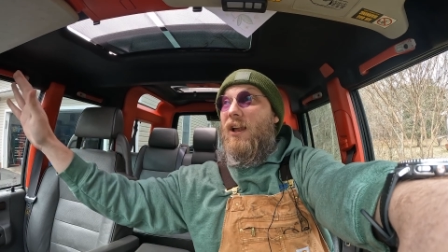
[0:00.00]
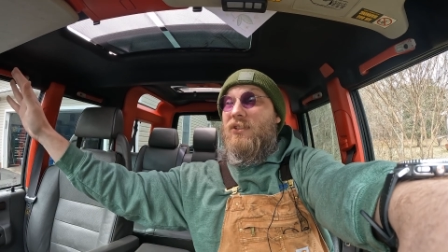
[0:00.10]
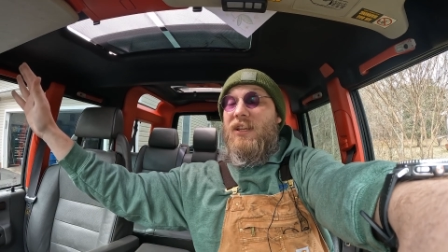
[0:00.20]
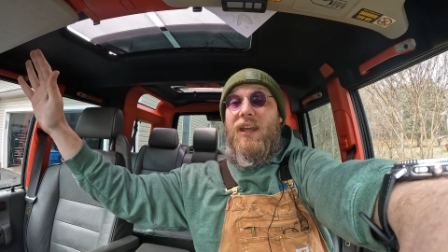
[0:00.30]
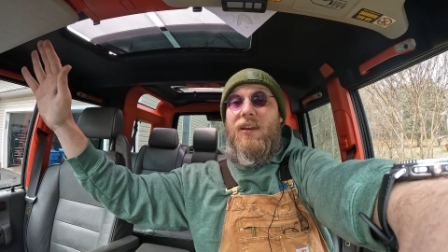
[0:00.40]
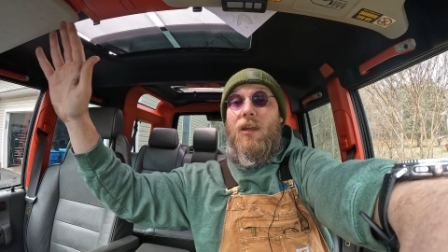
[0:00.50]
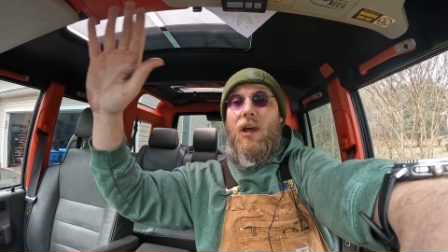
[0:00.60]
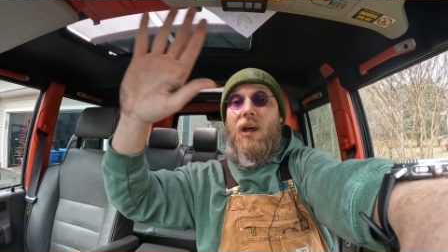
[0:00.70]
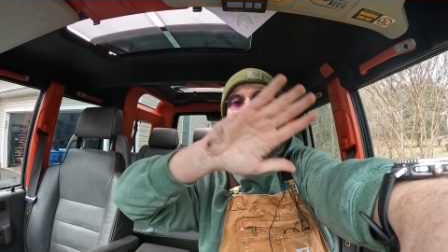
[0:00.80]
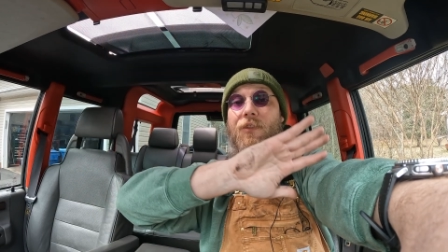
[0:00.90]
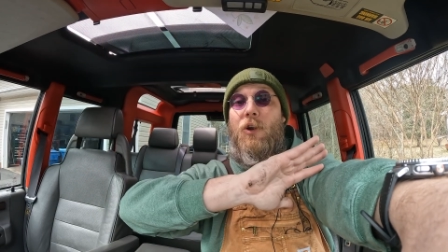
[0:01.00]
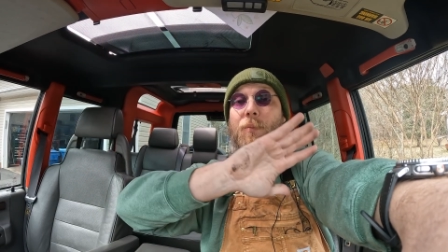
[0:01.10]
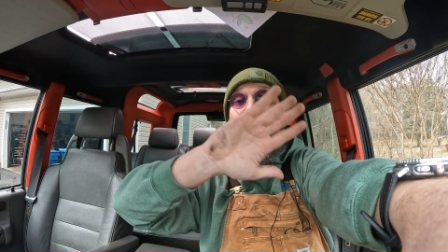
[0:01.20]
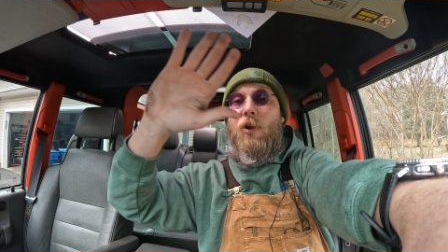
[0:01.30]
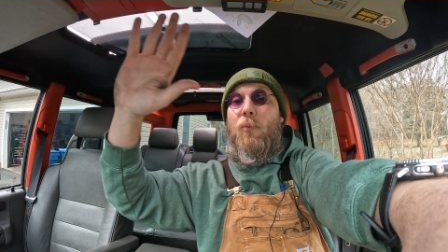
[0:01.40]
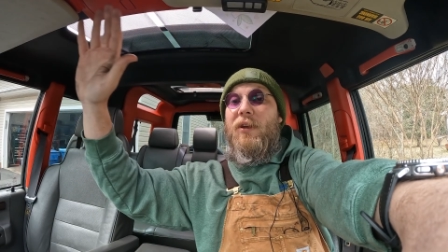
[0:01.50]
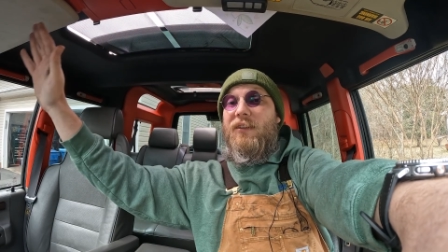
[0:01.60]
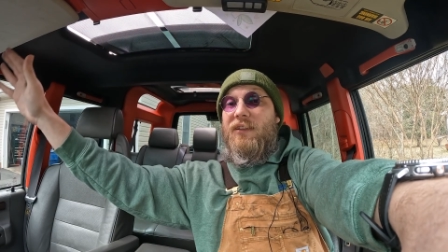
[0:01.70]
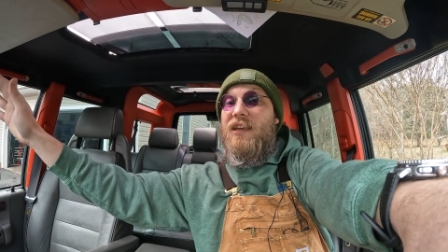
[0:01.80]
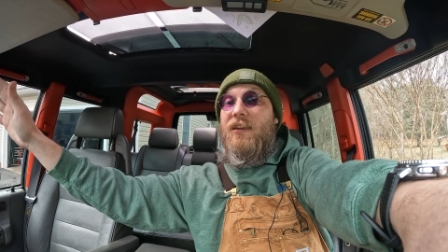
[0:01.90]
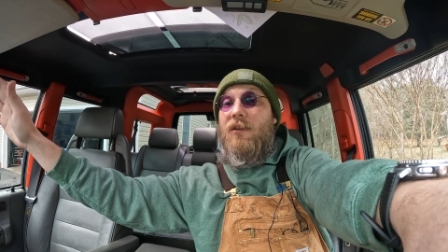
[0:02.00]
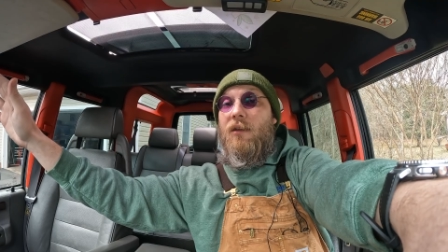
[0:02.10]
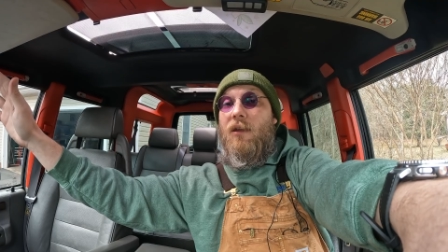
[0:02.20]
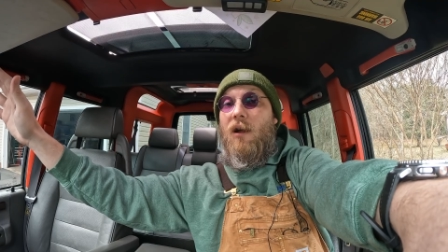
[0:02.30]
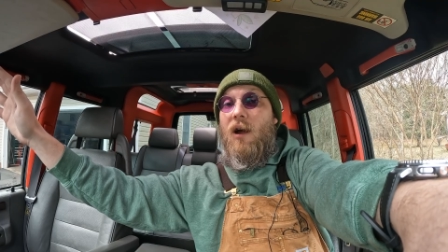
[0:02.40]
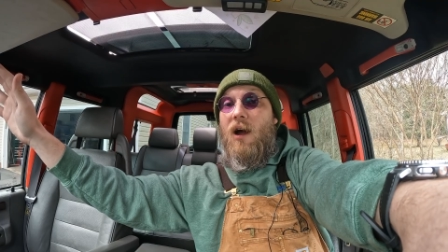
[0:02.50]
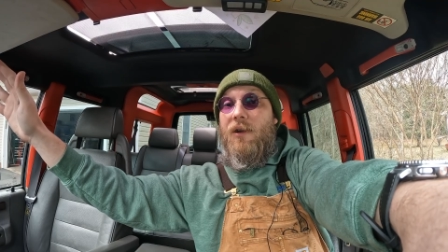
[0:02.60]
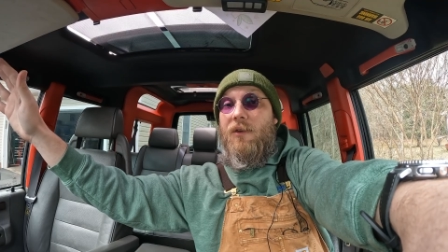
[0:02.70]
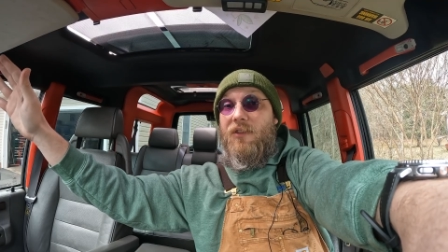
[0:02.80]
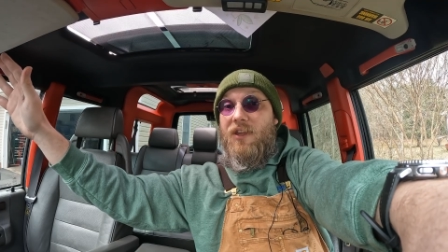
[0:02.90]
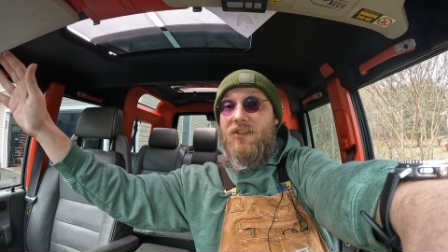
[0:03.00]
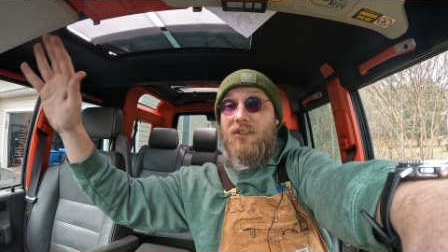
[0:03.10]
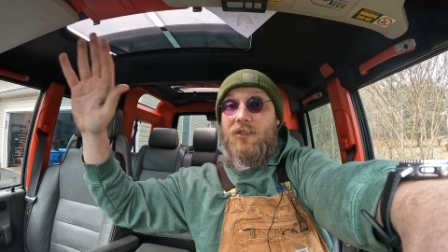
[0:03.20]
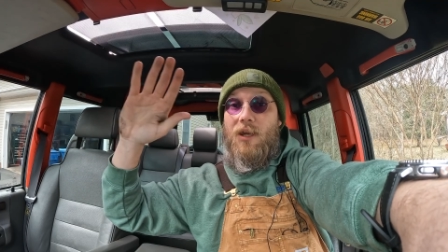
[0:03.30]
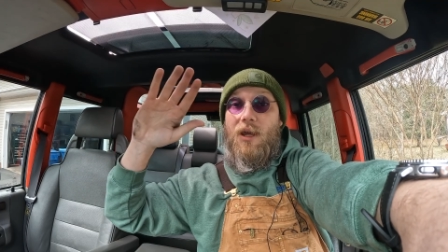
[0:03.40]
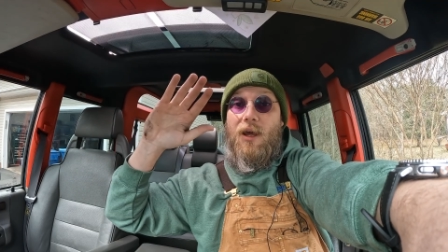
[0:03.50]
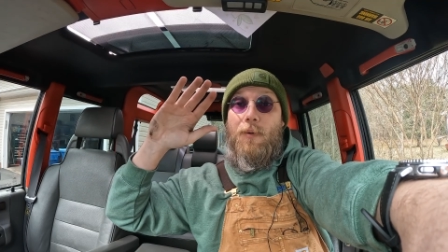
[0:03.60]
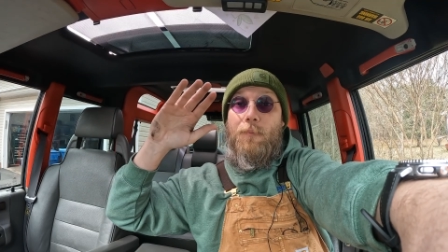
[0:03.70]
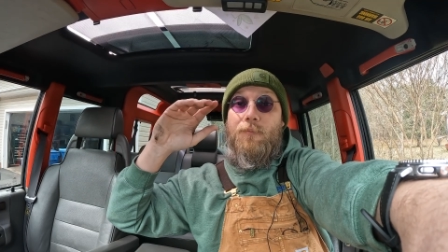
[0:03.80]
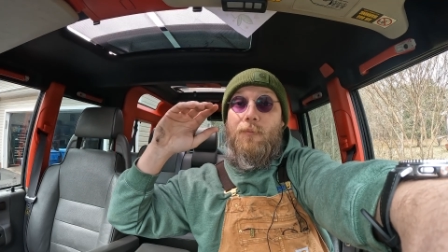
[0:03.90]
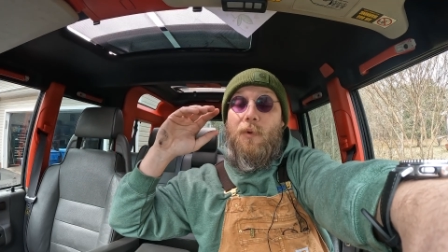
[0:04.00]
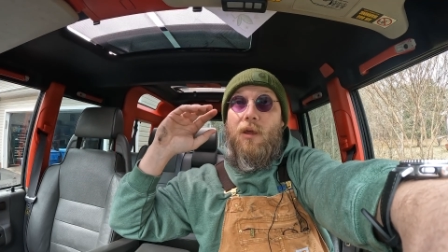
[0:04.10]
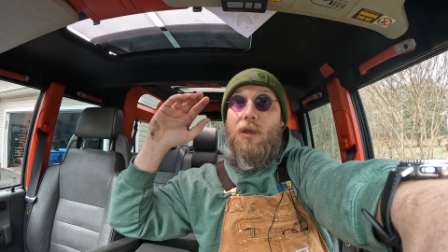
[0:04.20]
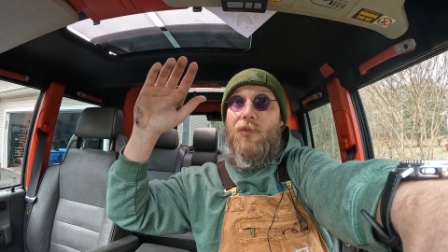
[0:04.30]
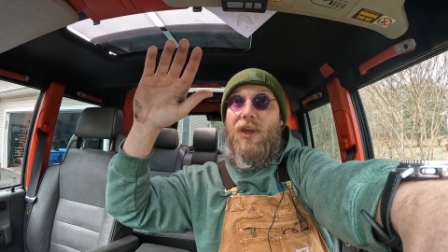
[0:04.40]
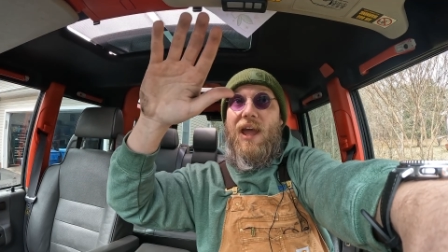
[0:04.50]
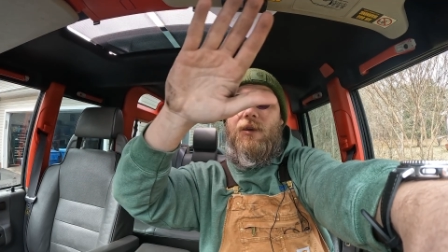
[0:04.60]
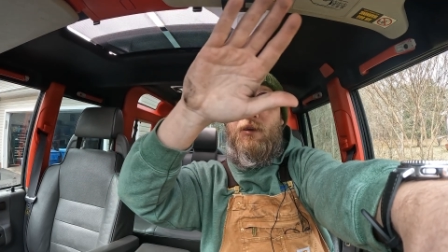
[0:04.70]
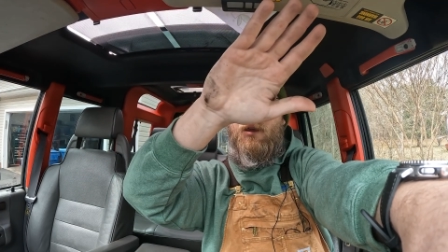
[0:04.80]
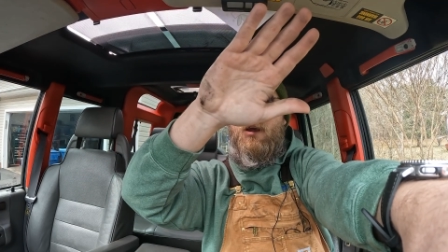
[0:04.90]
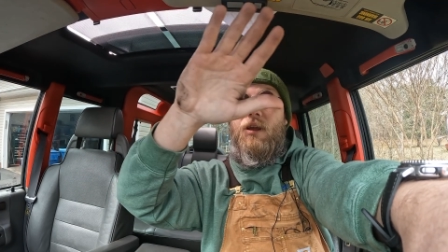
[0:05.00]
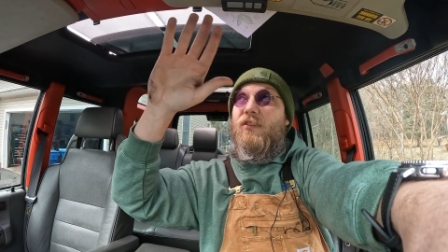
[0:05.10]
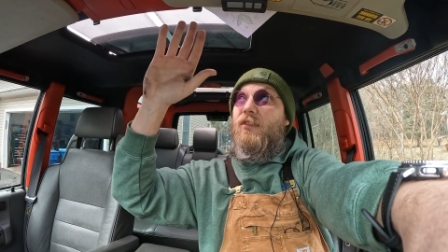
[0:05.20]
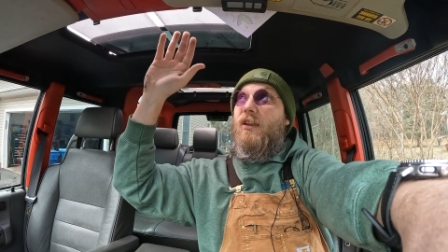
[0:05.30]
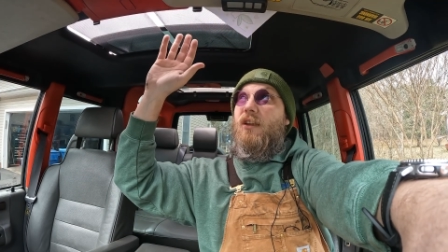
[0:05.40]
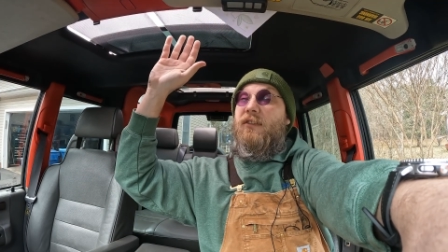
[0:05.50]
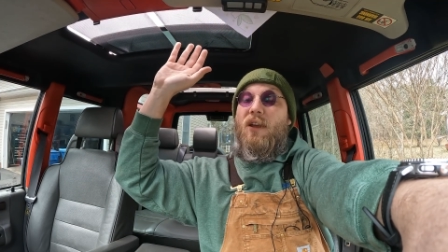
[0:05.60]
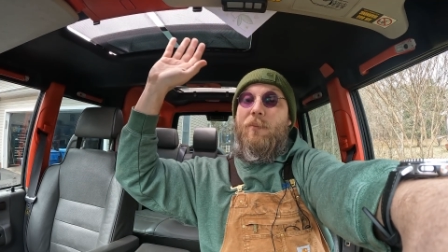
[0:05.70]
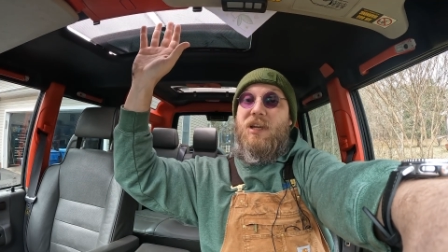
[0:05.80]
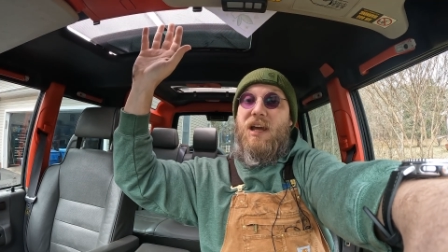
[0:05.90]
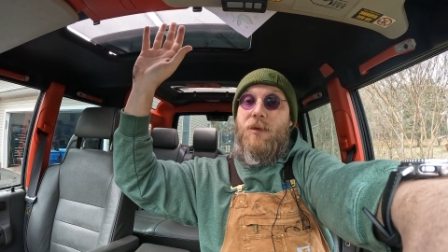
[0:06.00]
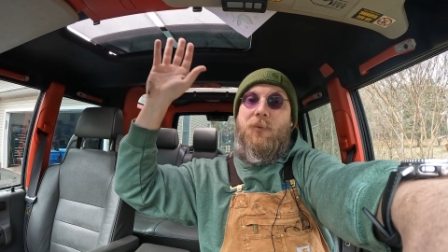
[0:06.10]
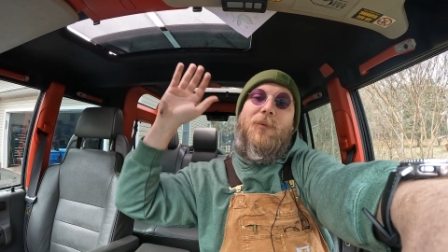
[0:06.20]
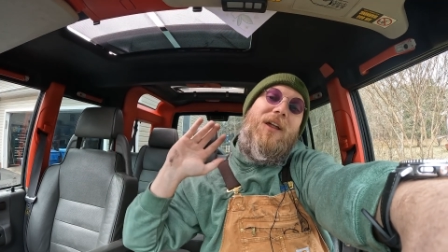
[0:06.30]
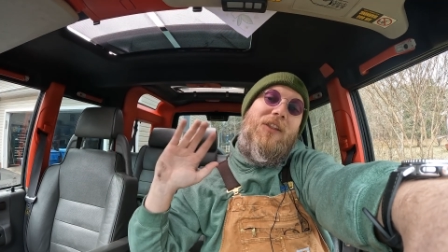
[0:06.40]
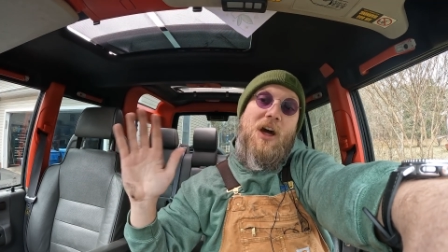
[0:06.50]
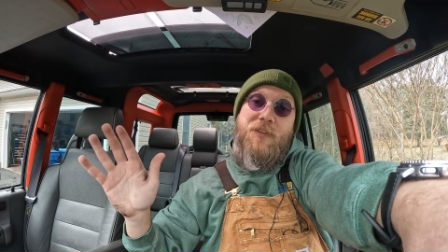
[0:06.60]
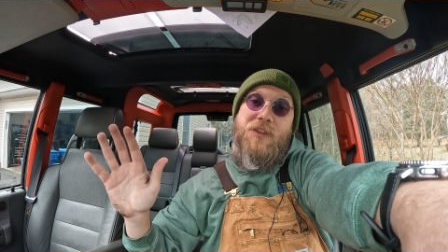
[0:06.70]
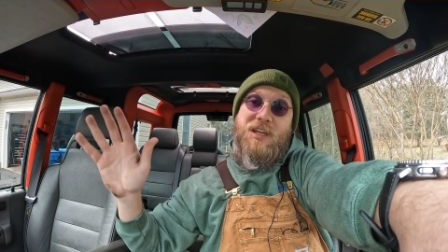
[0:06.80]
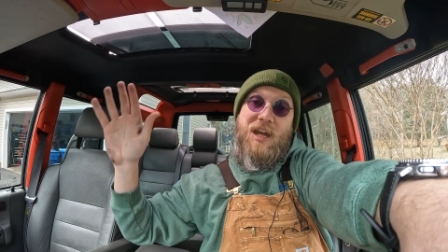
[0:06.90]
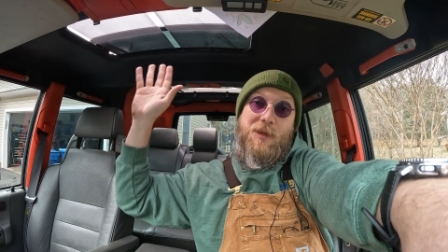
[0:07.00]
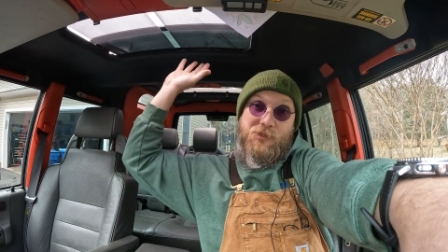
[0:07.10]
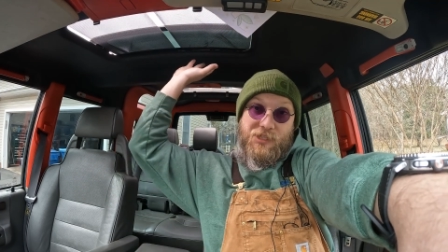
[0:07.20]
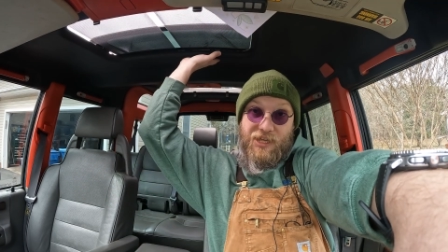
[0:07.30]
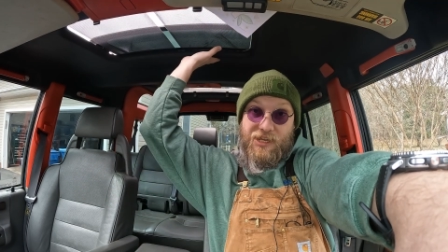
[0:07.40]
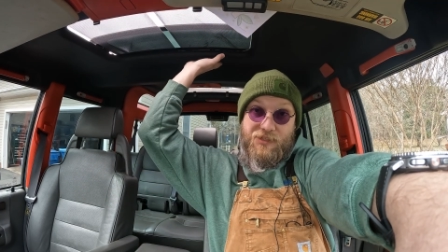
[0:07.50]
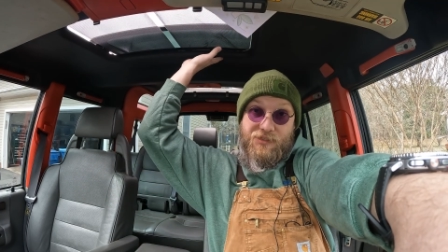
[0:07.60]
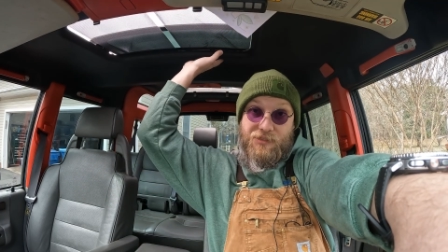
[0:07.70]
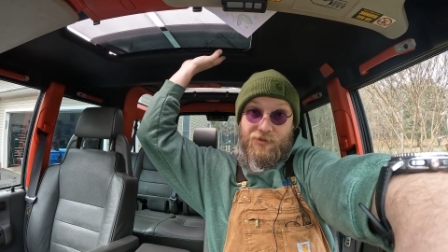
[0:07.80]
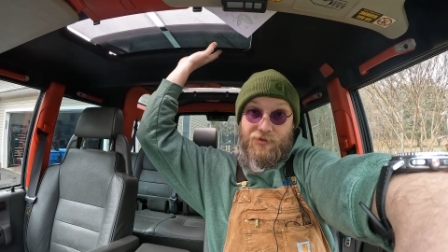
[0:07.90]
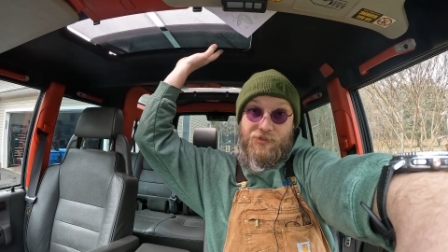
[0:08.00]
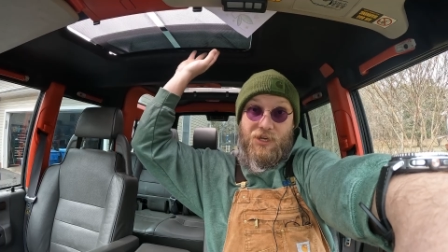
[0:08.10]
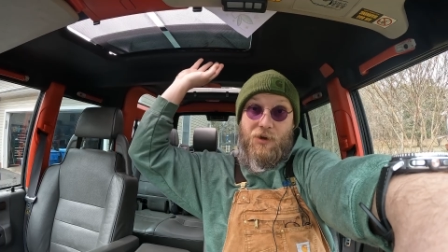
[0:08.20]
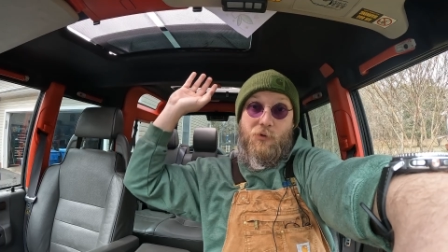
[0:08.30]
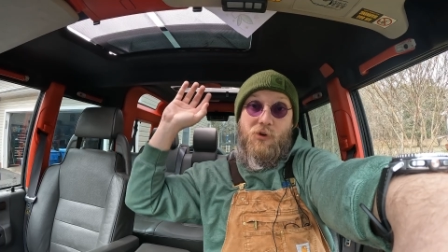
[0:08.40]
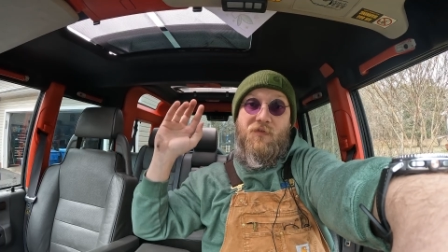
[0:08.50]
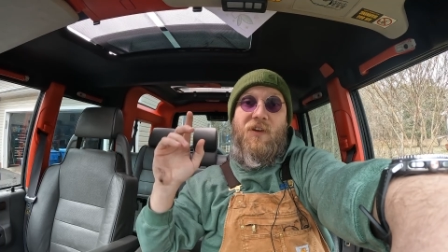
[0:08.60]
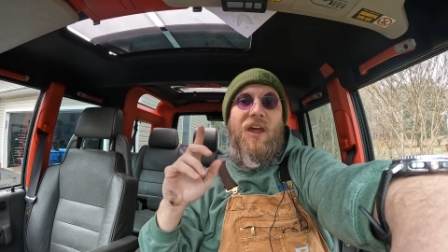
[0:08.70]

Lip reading: I was saying, there'll be a leak on this that it's sometimes, a lot of the times, is the sunroof.